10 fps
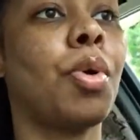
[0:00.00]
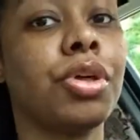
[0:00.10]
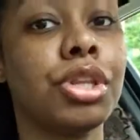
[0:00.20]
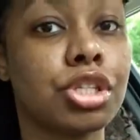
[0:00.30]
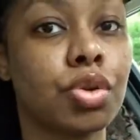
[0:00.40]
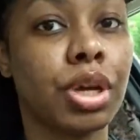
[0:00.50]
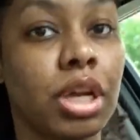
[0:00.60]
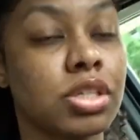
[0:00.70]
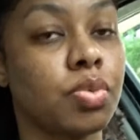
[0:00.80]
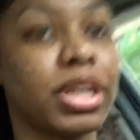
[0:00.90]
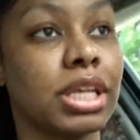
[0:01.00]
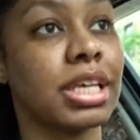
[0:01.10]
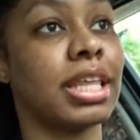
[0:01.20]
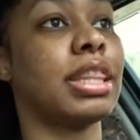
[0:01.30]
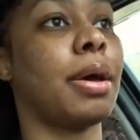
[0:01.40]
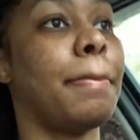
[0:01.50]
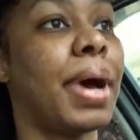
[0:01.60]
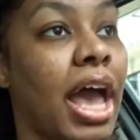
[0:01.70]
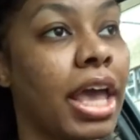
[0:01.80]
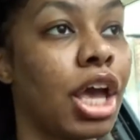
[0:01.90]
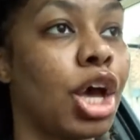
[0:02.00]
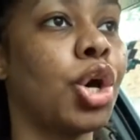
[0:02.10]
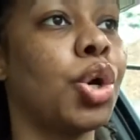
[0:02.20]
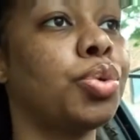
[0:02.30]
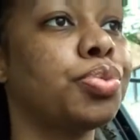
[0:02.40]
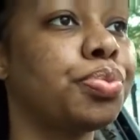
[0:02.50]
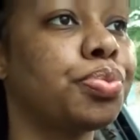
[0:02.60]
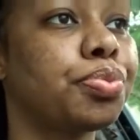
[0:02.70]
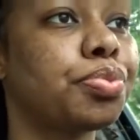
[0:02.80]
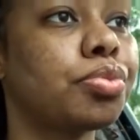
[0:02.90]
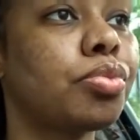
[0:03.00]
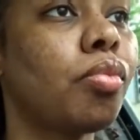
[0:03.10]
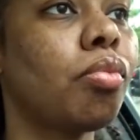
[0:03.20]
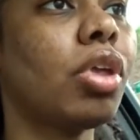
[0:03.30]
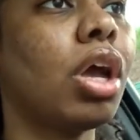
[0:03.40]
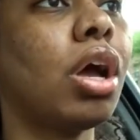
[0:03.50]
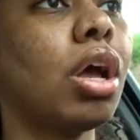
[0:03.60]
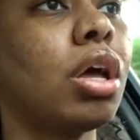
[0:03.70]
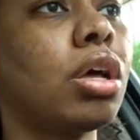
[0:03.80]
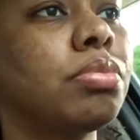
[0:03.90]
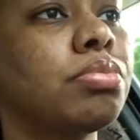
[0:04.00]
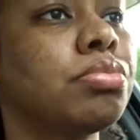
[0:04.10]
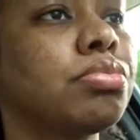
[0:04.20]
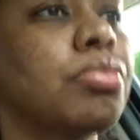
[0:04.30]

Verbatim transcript: on the screen as well as in the bio. Um,